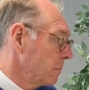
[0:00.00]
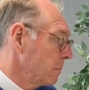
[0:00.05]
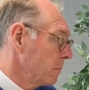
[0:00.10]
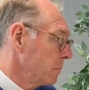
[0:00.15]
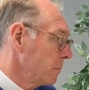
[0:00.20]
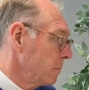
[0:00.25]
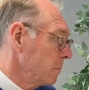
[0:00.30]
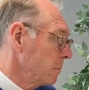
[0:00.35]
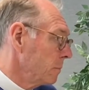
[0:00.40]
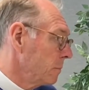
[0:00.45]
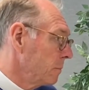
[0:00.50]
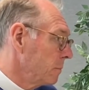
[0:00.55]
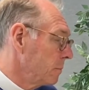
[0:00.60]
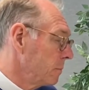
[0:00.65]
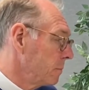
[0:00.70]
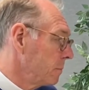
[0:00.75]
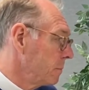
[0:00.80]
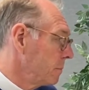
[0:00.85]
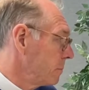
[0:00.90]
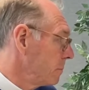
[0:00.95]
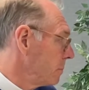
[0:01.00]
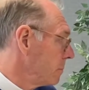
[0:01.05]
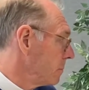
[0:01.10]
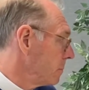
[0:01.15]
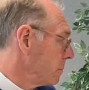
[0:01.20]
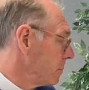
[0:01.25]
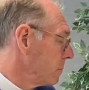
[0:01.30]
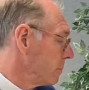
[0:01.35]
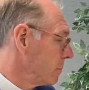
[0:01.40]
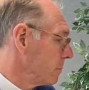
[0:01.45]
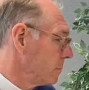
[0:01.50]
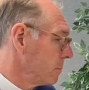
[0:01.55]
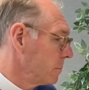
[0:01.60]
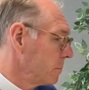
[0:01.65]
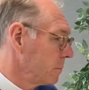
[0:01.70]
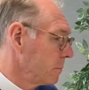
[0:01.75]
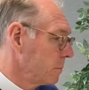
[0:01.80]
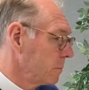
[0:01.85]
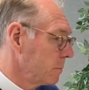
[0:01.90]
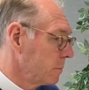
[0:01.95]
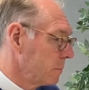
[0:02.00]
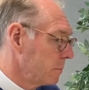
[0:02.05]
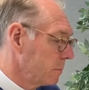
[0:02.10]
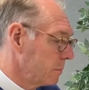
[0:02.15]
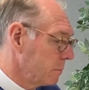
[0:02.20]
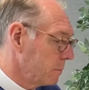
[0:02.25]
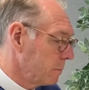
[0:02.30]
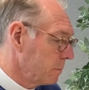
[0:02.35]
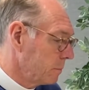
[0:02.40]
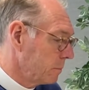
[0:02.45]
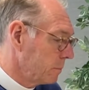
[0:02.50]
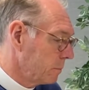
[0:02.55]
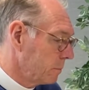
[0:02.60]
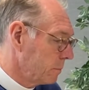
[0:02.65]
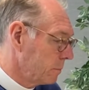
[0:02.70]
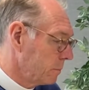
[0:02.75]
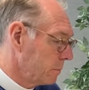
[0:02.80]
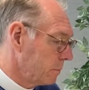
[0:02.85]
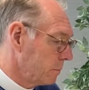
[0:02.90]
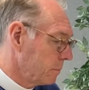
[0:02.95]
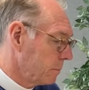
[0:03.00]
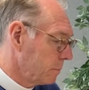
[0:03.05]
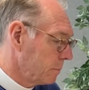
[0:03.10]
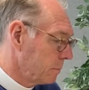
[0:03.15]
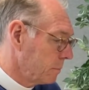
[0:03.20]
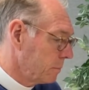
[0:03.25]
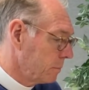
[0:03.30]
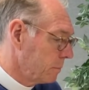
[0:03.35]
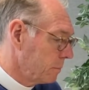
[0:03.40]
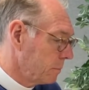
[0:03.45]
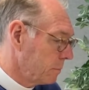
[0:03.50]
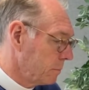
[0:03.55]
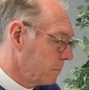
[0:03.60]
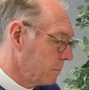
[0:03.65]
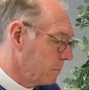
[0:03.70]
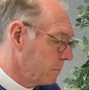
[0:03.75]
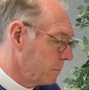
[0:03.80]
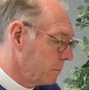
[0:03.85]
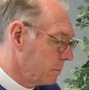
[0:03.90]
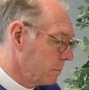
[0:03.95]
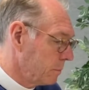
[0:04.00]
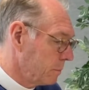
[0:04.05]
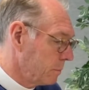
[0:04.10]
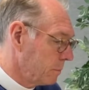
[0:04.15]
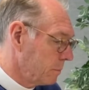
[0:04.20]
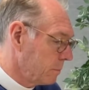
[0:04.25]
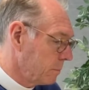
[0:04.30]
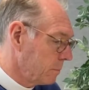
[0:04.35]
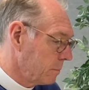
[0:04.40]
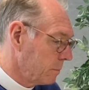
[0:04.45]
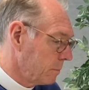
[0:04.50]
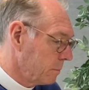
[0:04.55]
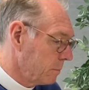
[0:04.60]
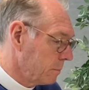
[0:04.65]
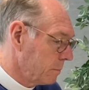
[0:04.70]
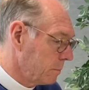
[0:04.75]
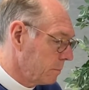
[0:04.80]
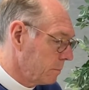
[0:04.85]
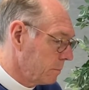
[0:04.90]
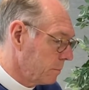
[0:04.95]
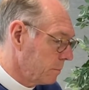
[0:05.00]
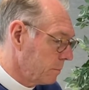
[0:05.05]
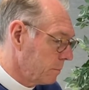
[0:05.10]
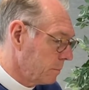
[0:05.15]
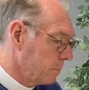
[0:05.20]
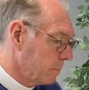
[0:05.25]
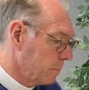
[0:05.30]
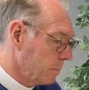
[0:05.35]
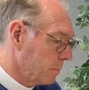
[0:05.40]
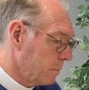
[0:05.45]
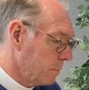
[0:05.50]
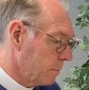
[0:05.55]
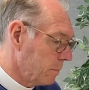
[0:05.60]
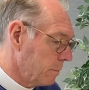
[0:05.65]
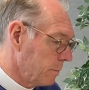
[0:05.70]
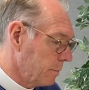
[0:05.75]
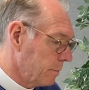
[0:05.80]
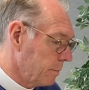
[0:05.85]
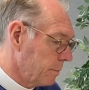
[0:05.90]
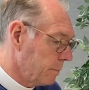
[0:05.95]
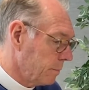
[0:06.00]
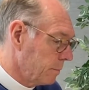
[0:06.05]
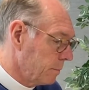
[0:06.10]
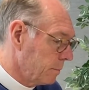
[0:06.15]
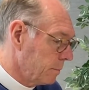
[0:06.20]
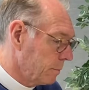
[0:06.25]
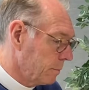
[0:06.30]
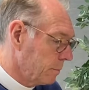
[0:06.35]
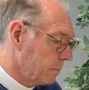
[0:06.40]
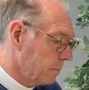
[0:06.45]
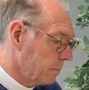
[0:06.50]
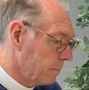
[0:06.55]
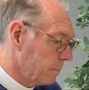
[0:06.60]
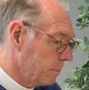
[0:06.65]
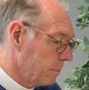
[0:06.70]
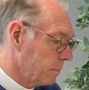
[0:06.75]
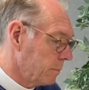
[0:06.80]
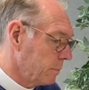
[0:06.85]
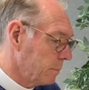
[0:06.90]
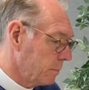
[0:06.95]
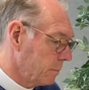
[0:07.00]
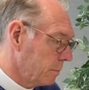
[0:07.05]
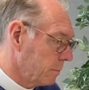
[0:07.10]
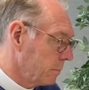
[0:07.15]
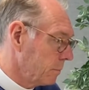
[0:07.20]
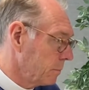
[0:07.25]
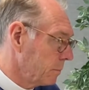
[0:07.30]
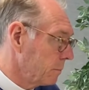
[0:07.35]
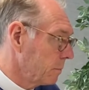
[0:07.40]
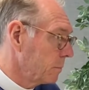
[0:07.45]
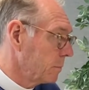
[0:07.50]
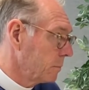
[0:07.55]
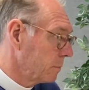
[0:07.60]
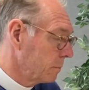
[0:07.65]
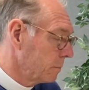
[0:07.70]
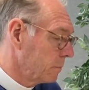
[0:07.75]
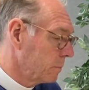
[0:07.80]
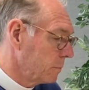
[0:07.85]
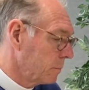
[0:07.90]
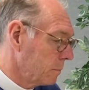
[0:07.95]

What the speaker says: [no speech]